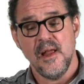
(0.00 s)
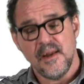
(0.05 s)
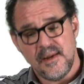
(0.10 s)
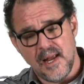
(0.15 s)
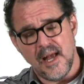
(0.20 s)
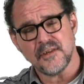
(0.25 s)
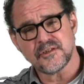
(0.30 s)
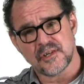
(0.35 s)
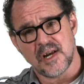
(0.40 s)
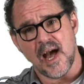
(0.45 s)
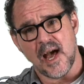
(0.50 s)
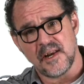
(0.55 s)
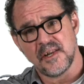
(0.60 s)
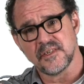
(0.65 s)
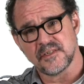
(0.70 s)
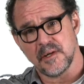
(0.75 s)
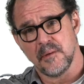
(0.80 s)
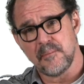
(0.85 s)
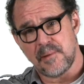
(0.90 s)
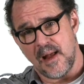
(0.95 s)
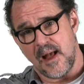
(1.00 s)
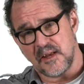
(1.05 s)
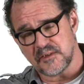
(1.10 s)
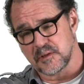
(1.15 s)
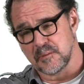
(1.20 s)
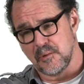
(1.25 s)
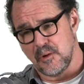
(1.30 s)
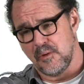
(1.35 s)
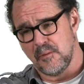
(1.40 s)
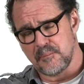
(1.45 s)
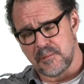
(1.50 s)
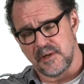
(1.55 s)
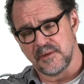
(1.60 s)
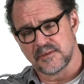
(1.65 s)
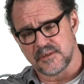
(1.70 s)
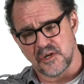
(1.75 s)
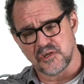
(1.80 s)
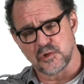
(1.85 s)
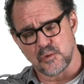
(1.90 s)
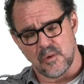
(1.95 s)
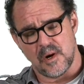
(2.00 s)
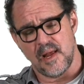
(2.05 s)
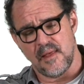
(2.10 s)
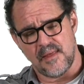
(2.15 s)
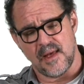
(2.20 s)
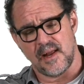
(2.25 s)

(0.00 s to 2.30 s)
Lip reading: Yes, God is impassible, but in such a way